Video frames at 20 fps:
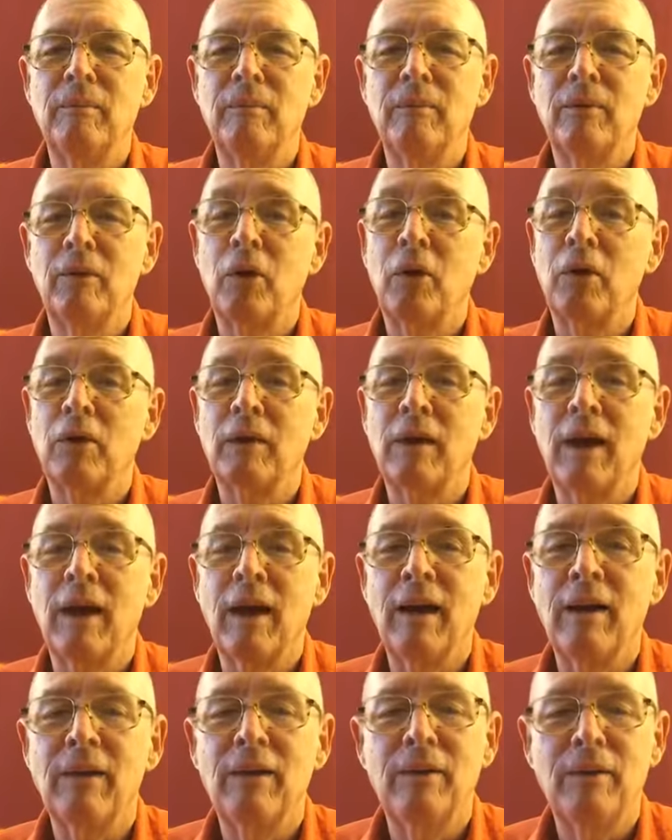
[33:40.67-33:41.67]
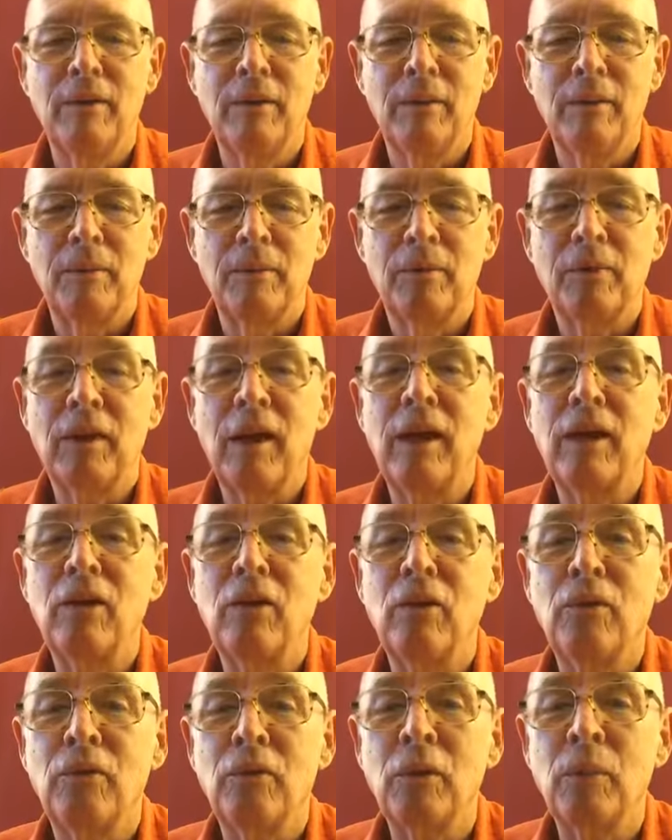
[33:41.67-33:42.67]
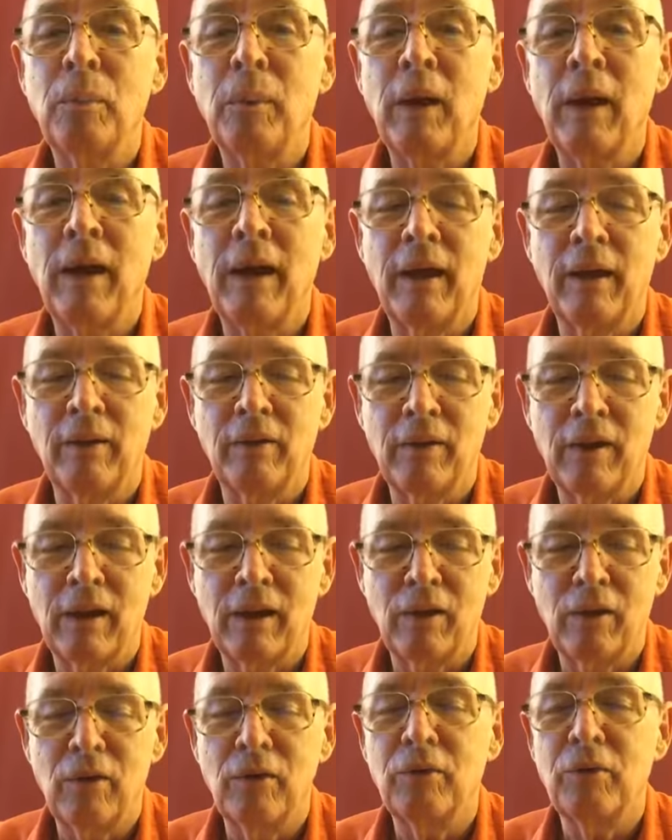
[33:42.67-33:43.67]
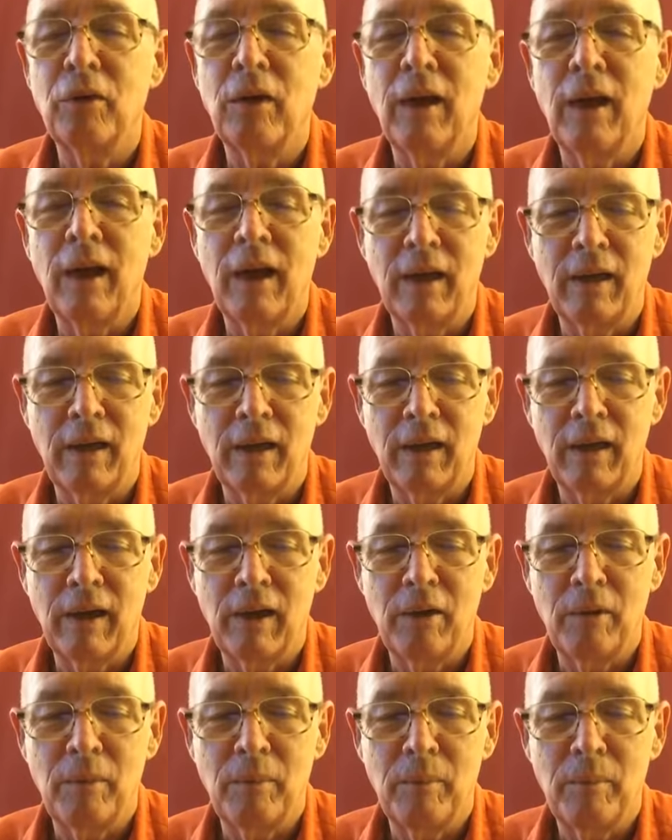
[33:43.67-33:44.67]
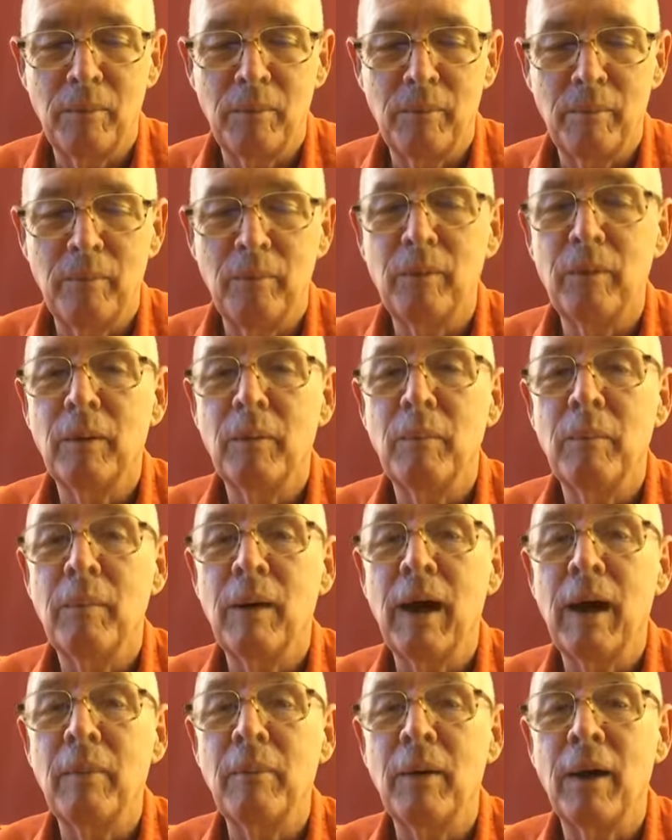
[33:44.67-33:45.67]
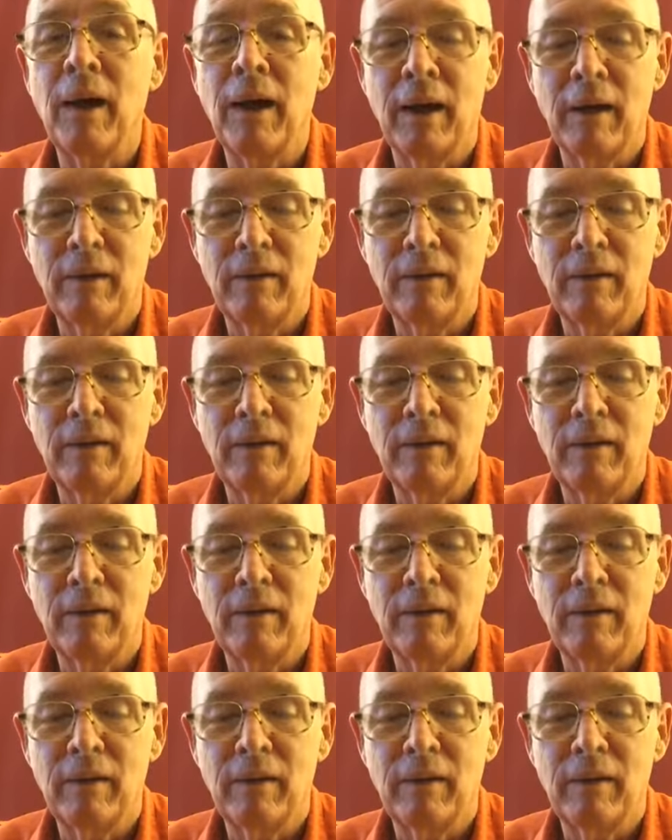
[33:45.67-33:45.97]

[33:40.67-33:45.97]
Okay. Thank you for playing. Thank you for hanging out. Bye-bye.